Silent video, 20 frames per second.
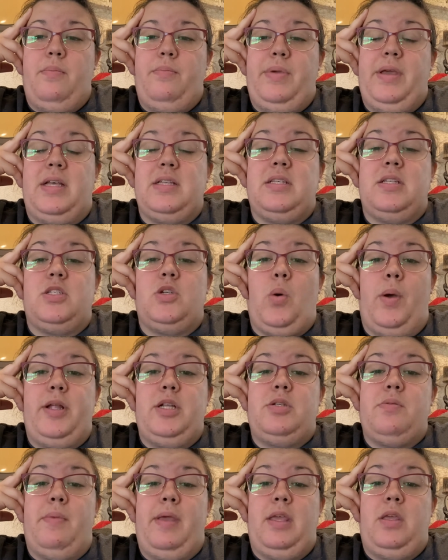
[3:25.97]
because it's
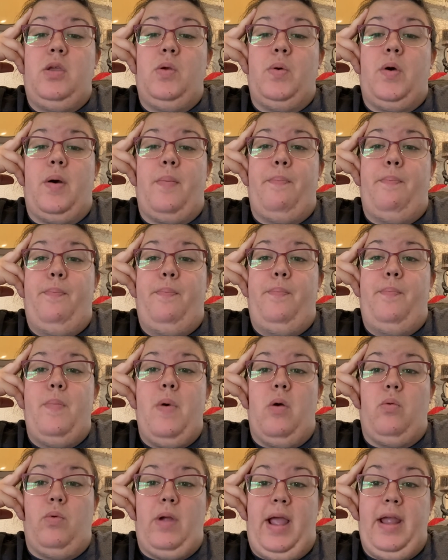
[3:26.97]
going to make you
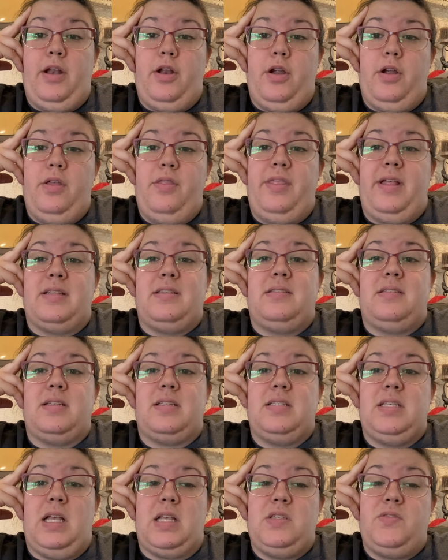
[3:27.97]
a writer that's
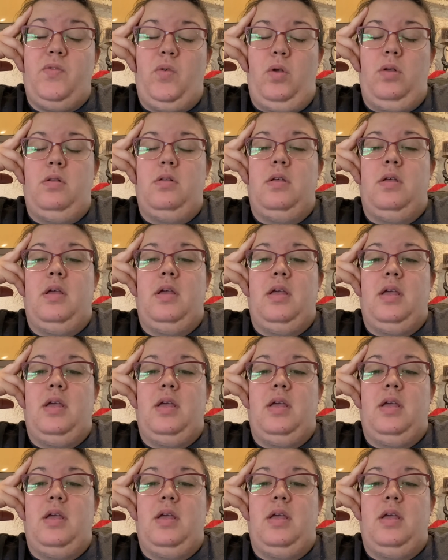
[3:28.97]
successful